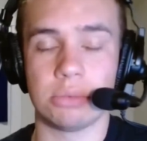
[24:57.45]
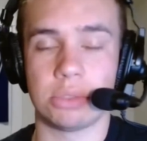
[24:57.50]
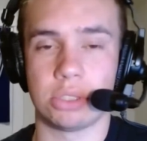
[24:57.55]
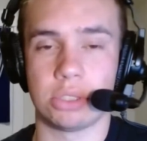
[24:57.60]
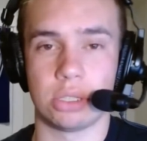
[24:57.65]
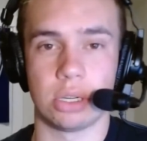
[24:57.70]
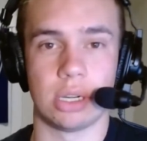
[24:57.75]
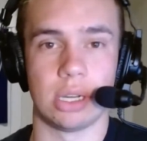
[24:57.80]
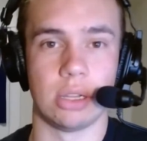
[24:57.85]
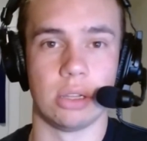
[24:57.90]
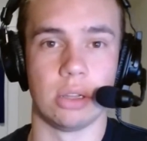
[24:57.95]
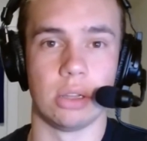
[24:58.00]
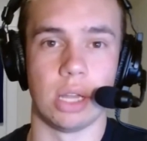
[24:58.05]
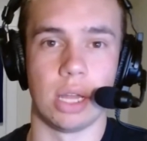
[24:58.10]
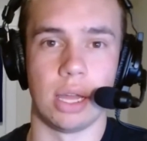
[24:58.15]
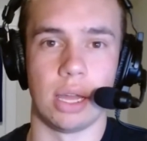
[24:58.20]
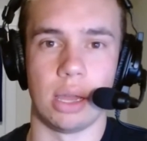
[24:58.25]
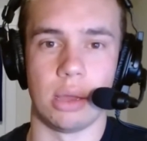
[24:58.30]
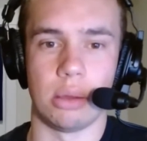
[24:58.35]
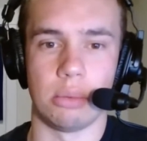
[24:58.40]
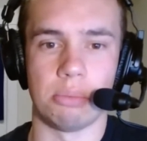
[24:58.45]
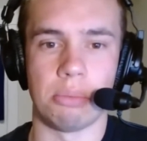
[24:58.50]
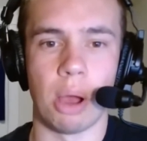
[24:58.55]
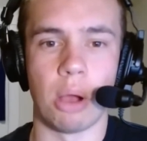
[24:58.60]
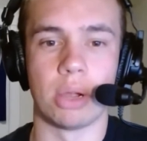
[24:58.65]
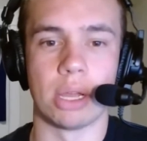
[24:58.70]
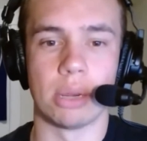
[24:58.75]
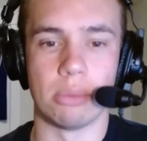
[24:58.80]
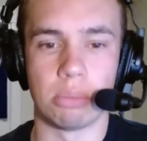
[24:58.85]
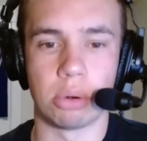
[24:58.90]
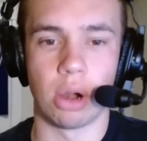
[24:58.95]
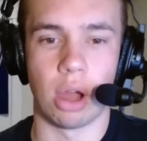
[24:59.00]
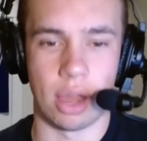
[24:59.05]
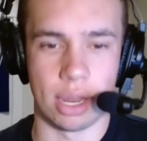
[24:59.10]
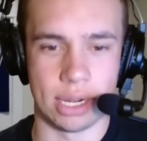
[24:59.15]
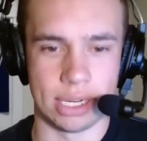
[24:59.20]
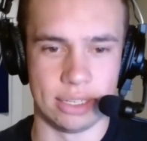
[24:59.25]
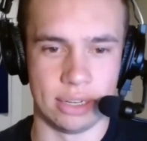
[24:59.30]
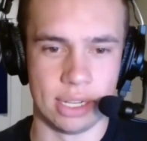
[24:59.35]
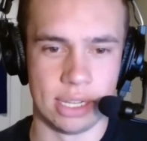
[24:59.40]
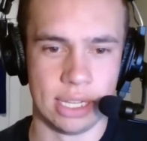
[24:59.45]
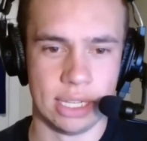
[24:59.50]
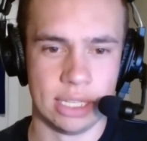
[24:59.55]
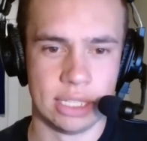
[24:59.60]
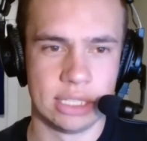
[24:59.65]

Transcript: I'm sure he'll poke and prod and